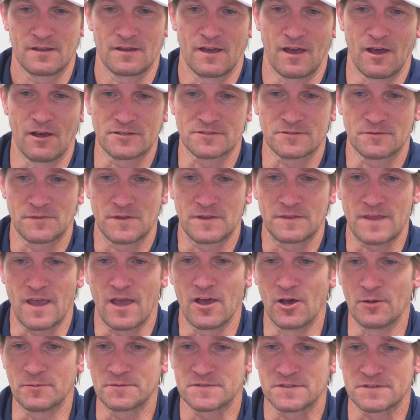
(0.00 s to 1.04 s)
I also think that
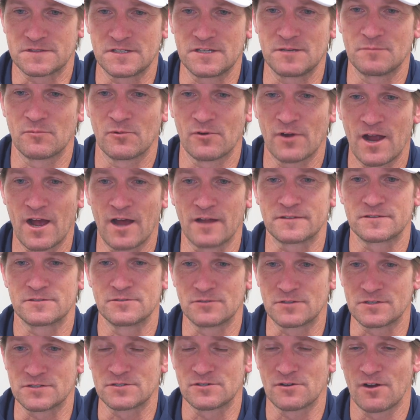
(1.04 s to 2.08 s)
helps the team morale
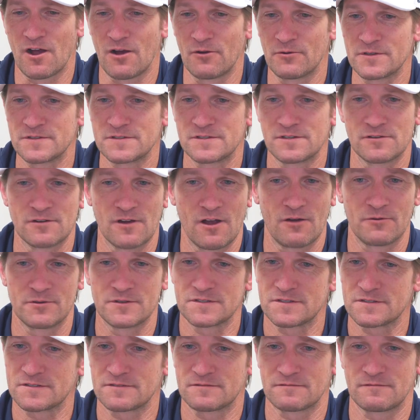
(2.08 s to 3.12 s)
too, because you're always you're
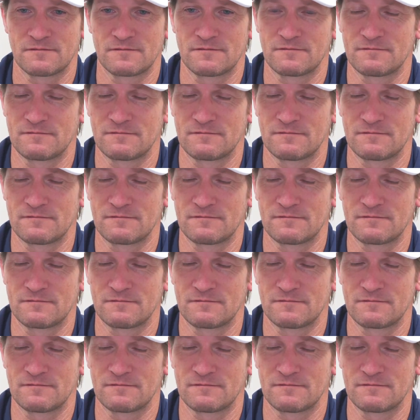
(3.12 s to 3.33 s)
always